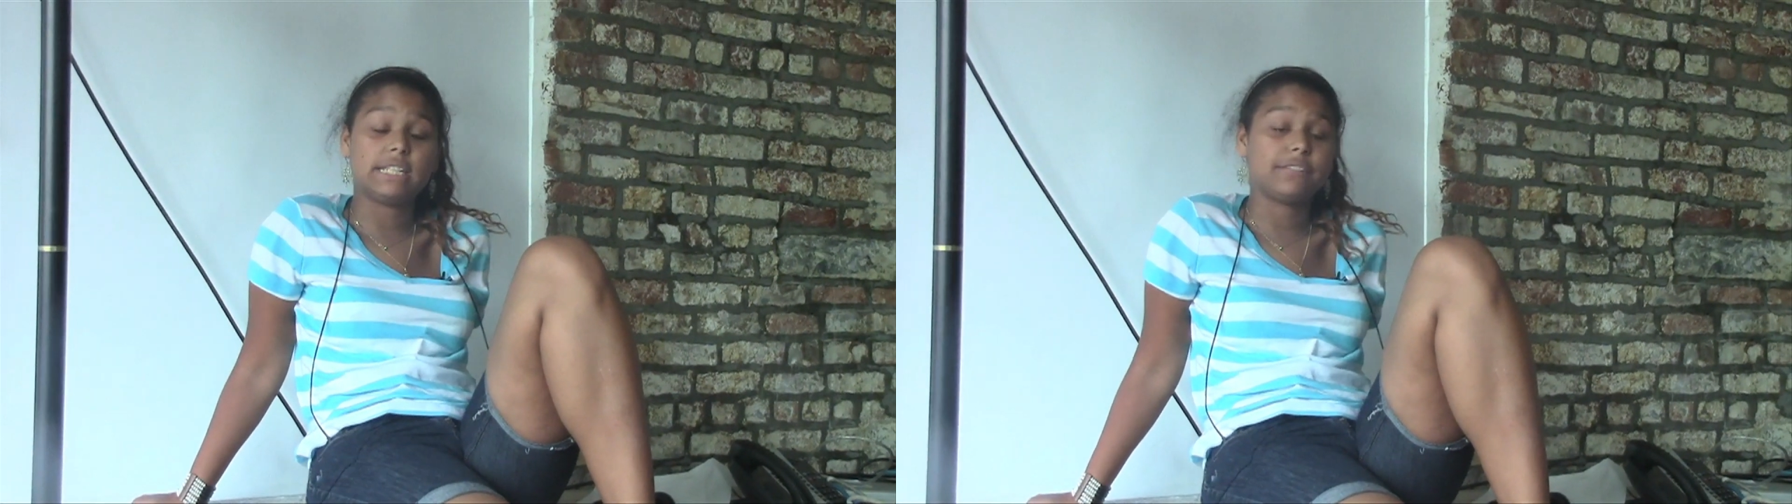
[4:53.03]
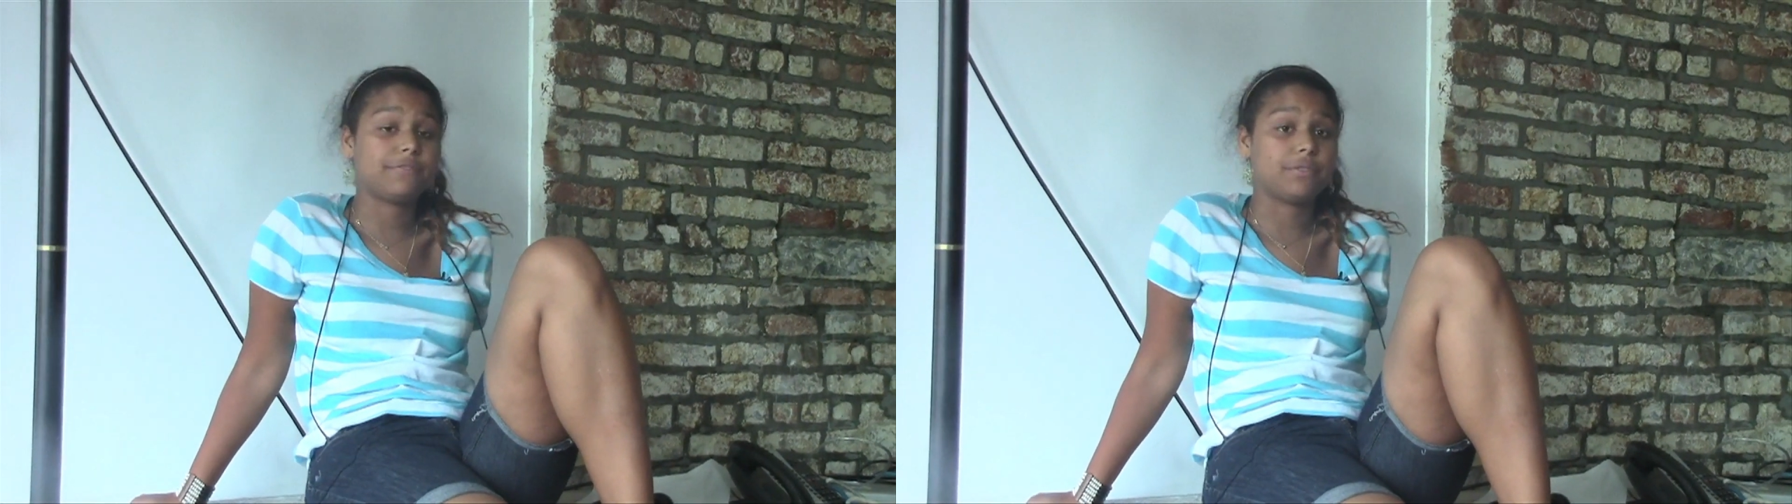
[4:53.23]

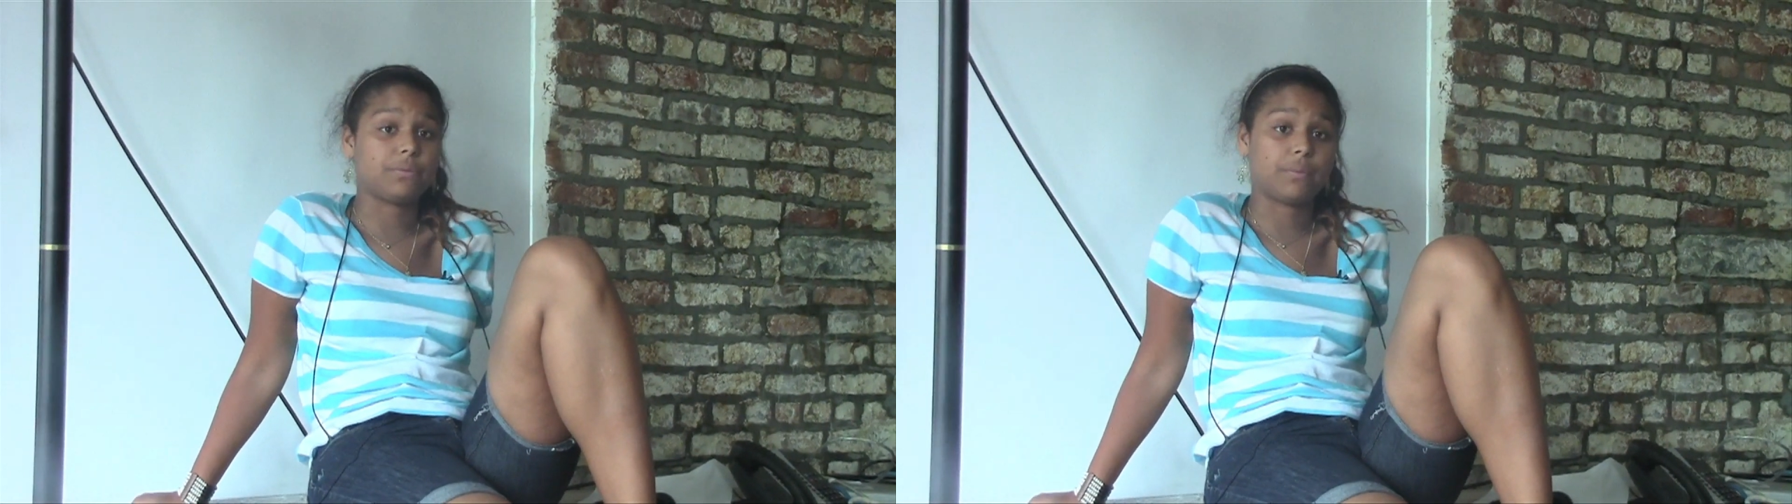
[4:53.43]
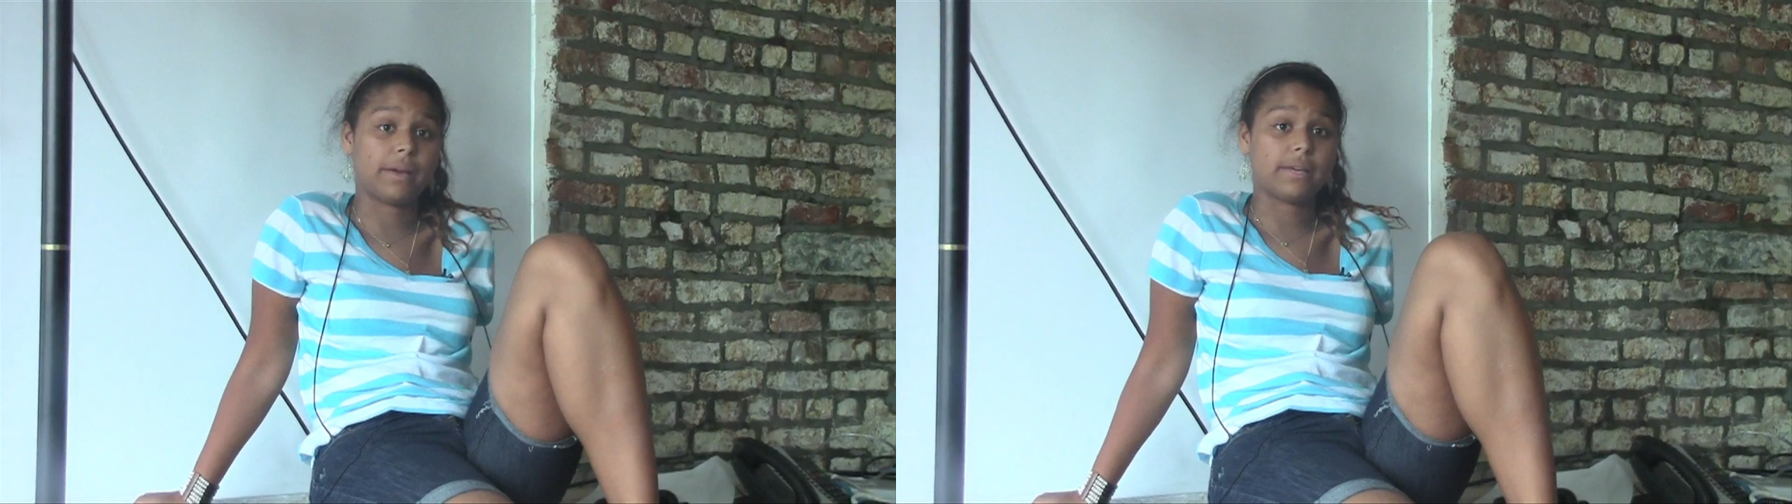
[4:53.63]
different
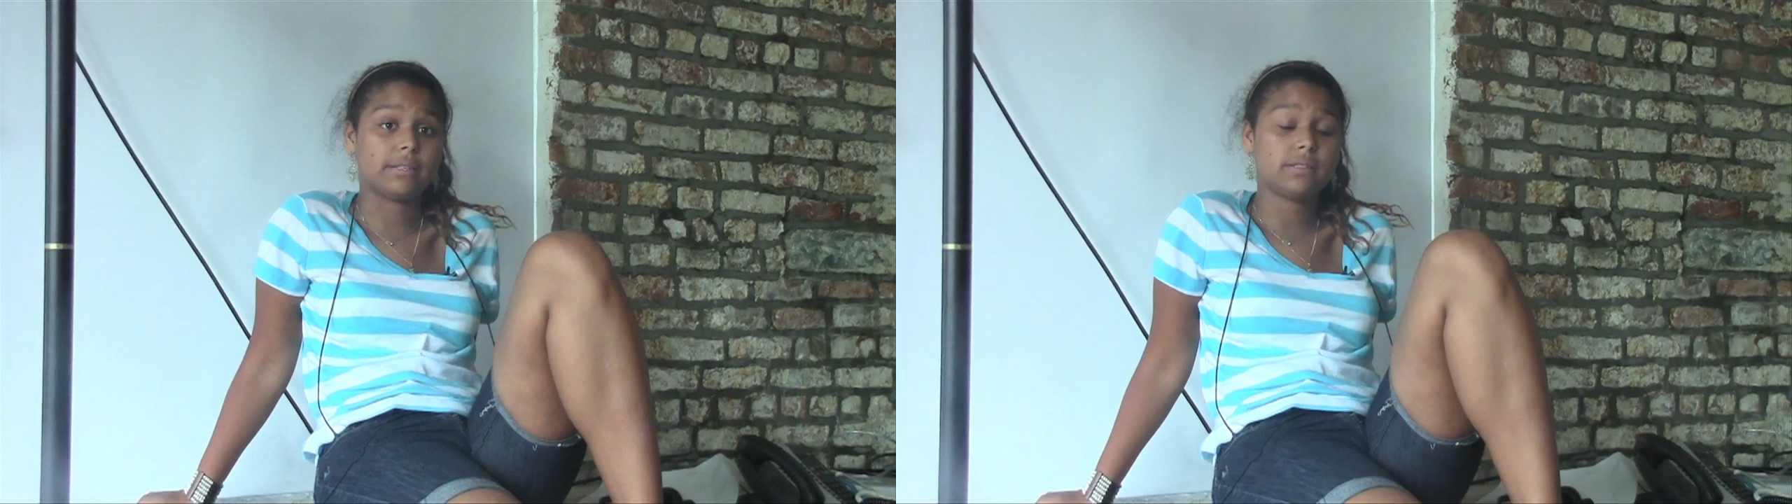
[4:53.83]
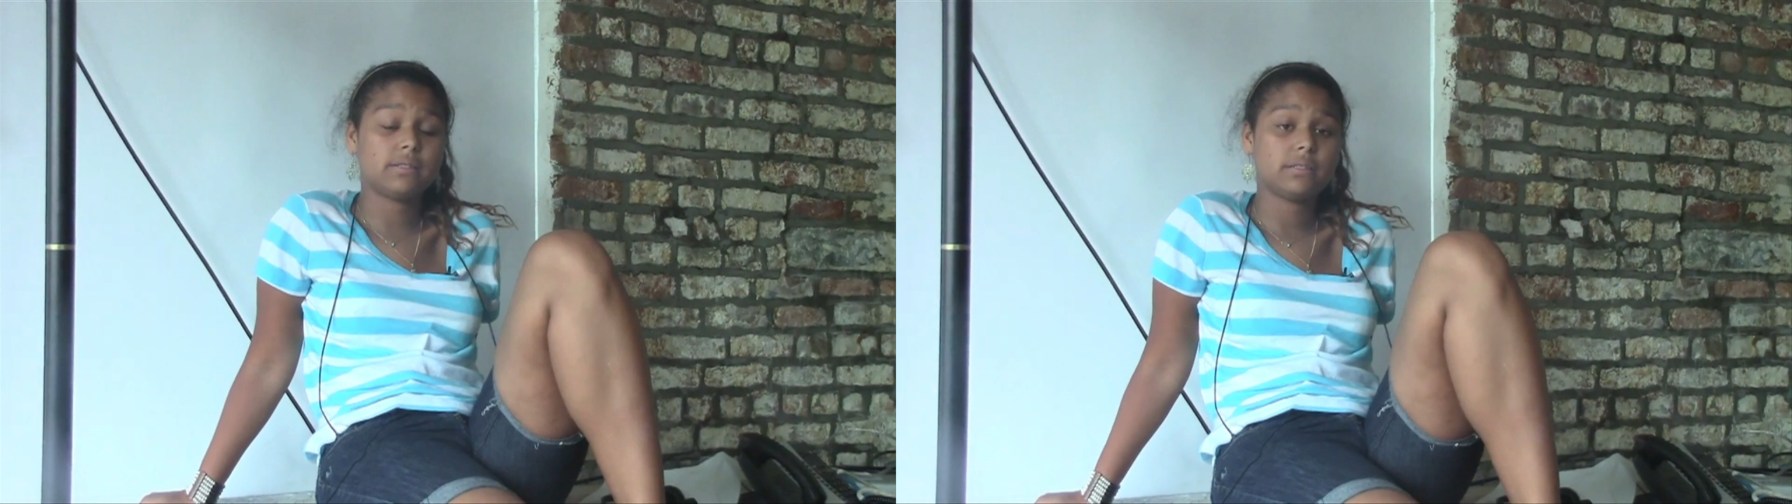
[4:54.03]

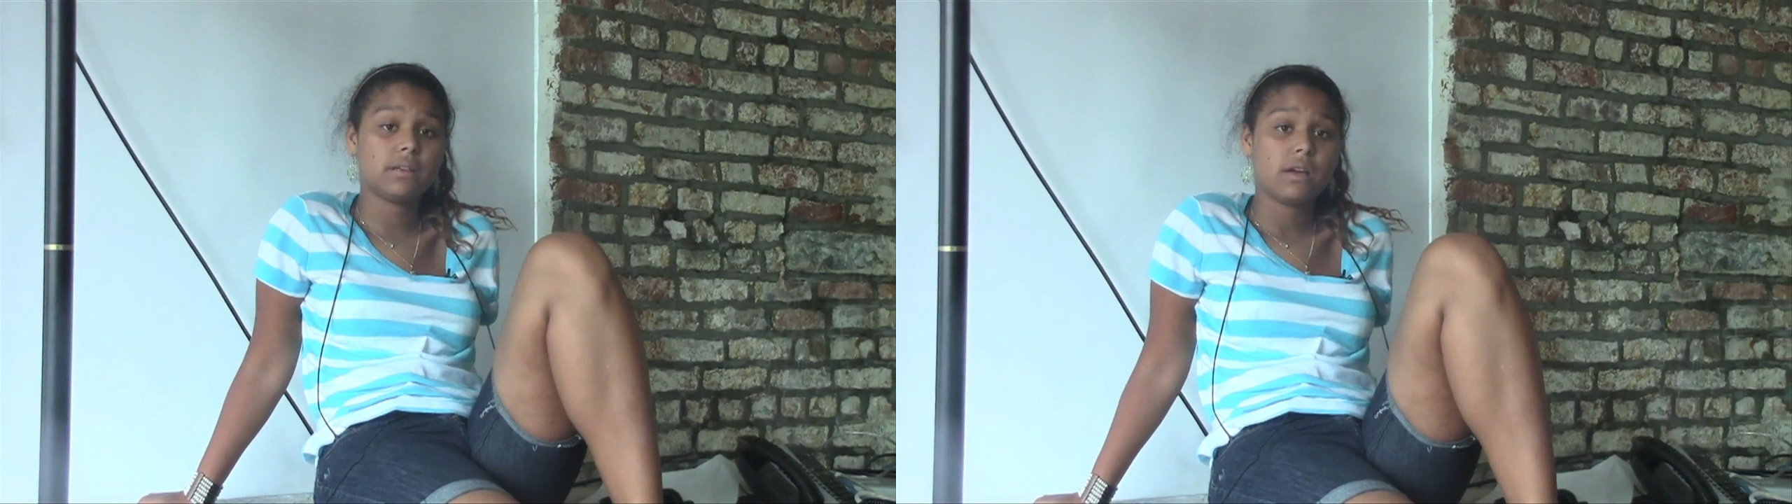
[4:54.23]
ways.